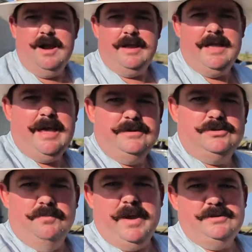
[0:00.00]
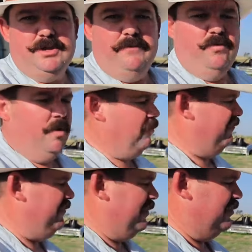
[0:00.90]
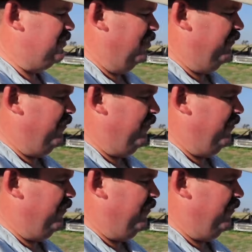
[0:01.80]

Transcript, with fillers: all right guys, so based off of what we figured so